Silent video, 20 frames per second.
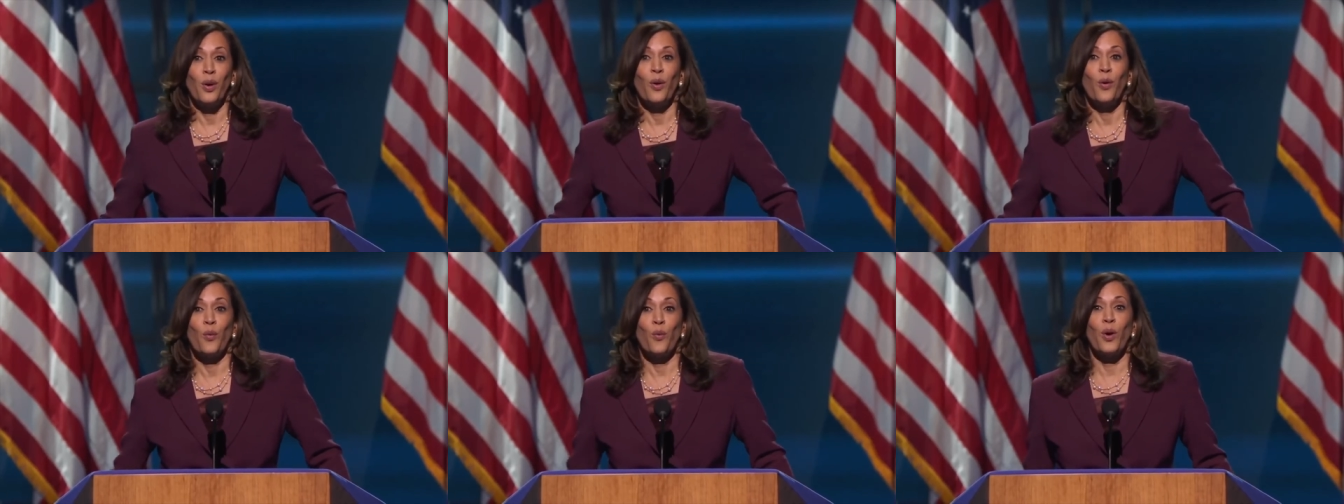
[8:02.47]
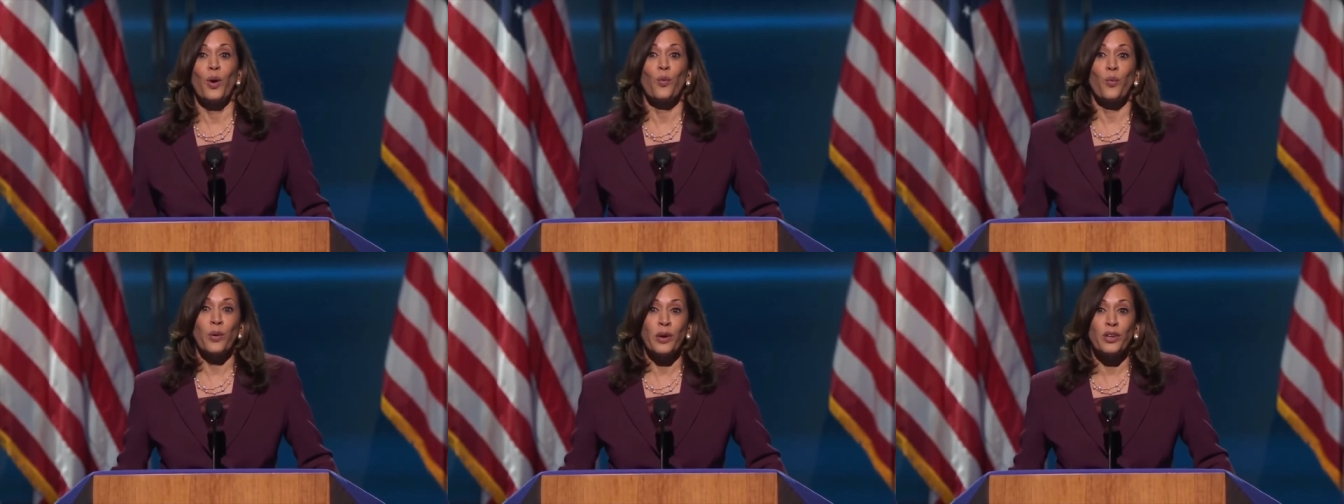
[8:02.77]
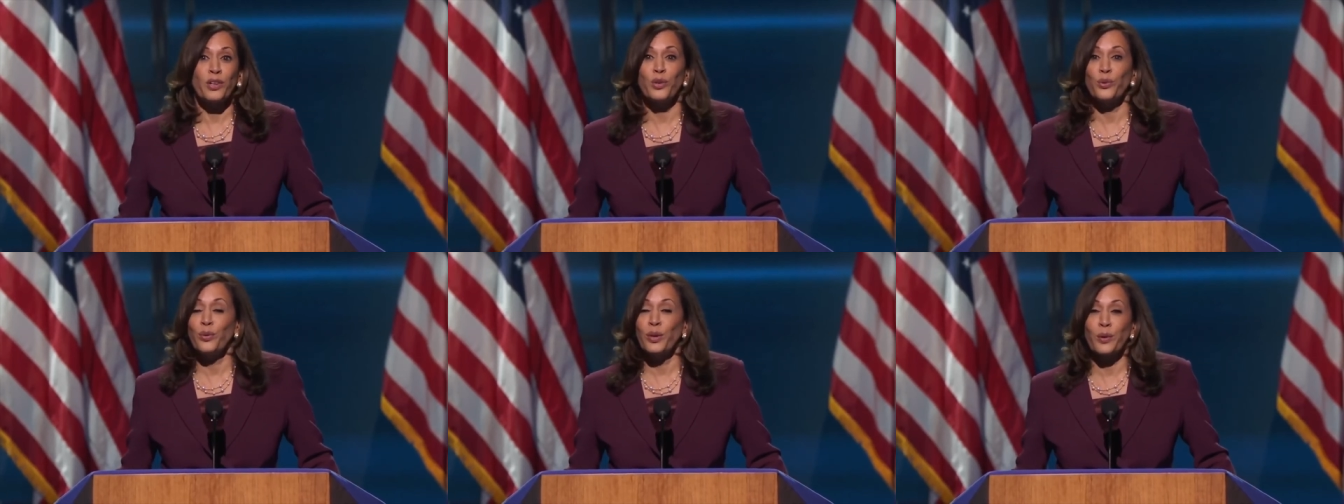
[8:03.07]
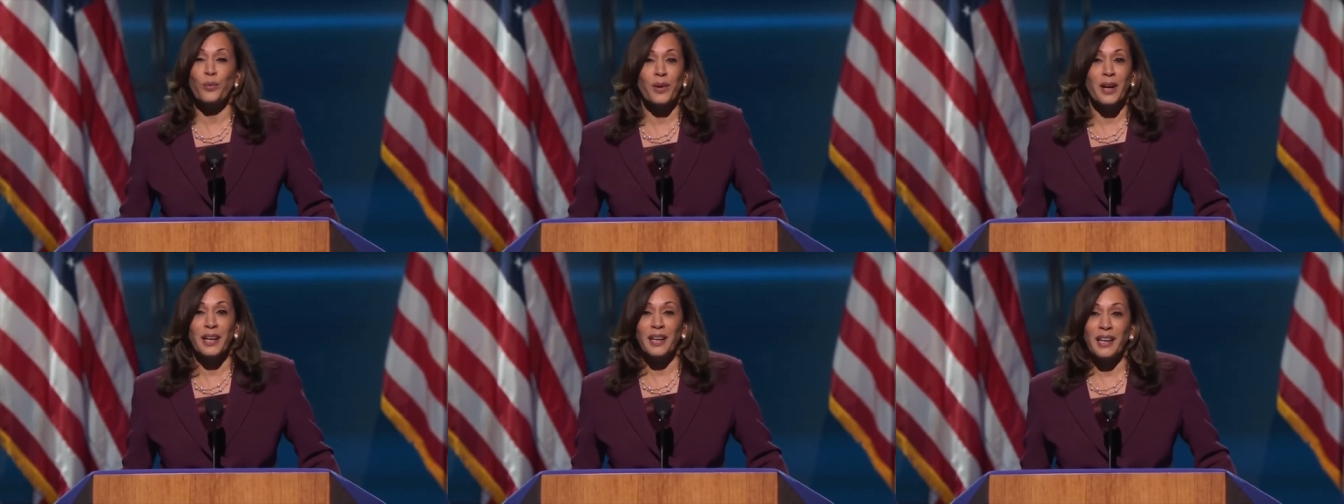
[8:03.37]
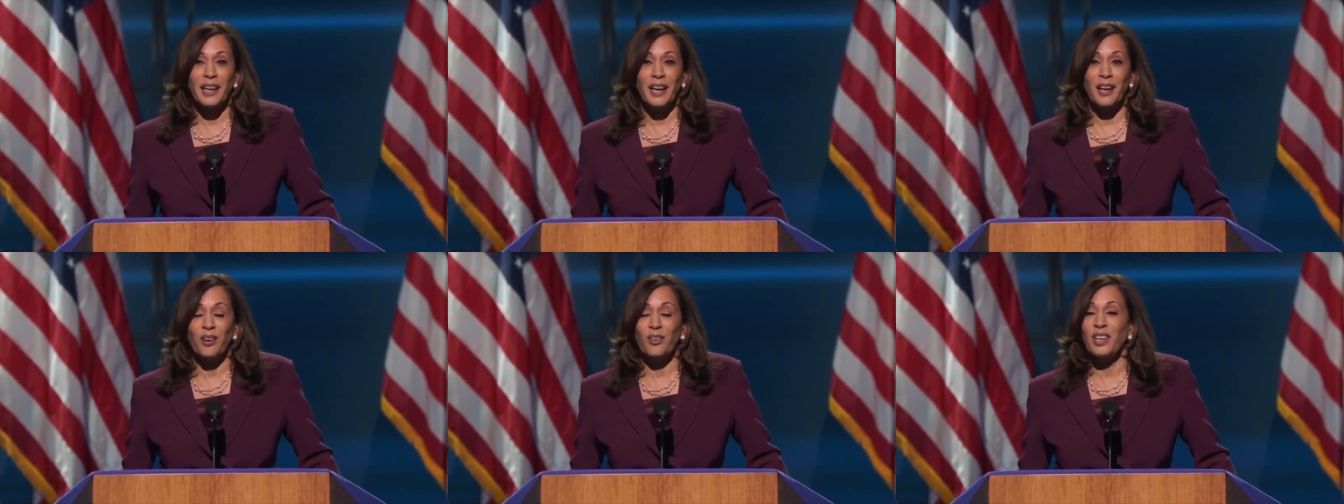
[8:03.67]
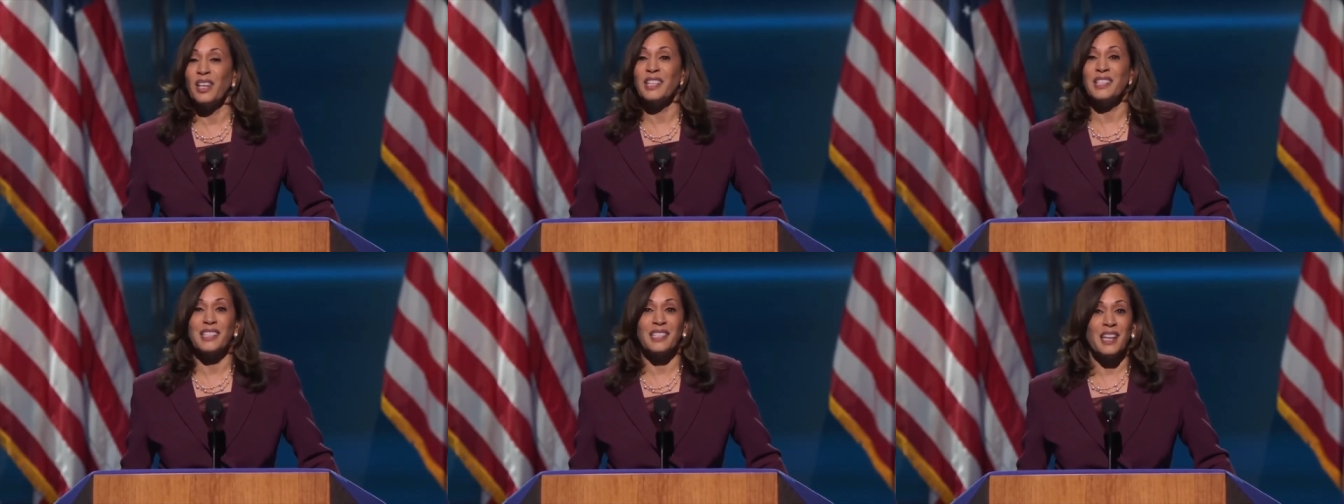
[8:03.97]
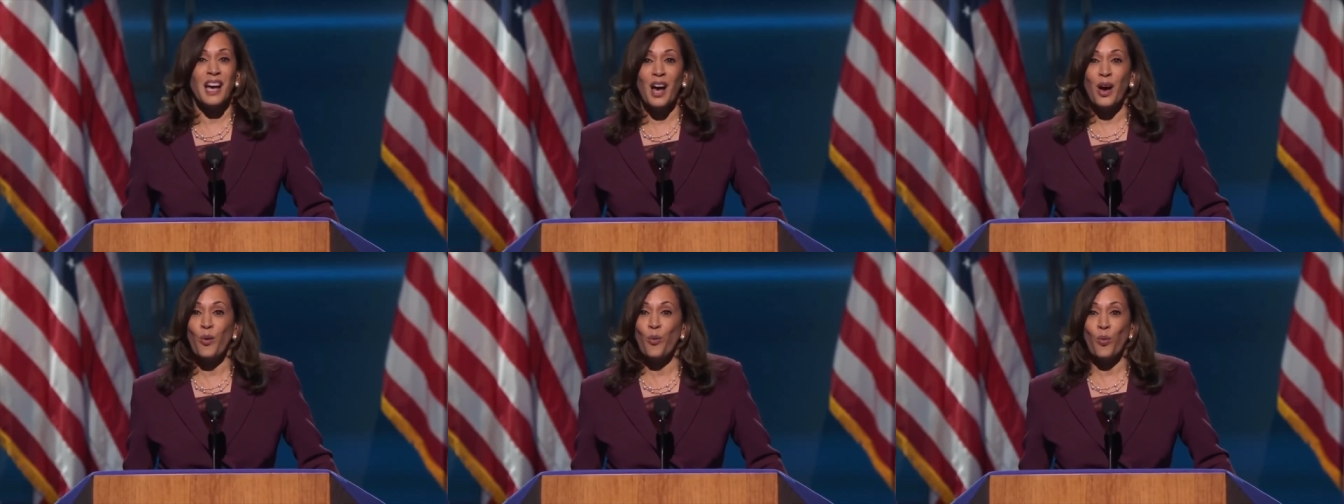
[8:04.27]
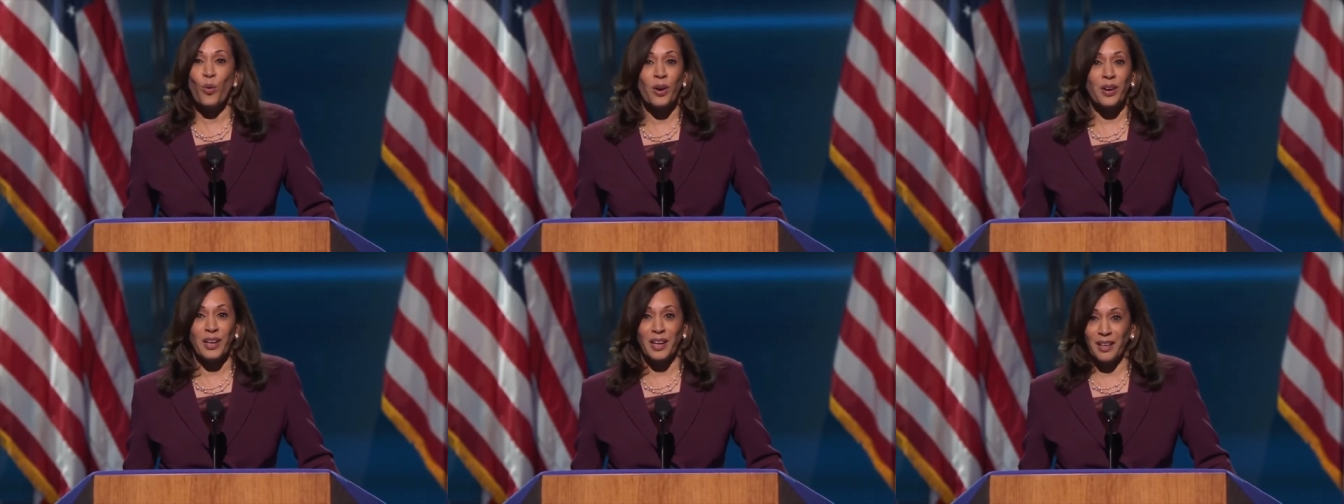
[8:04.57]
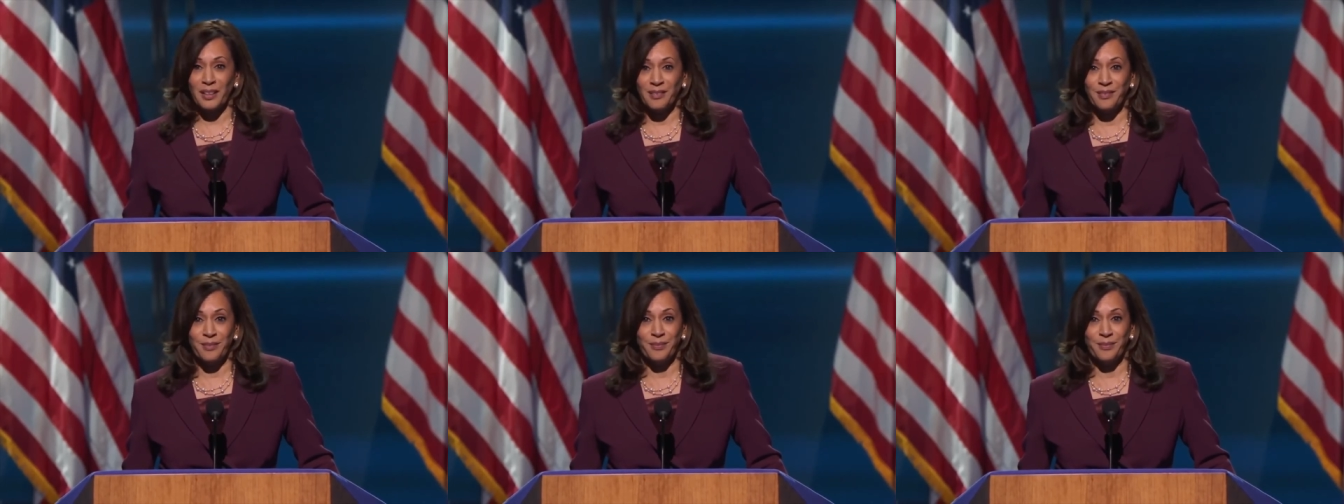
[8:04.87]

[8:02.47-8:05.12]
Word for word: what we're doing right now is not working.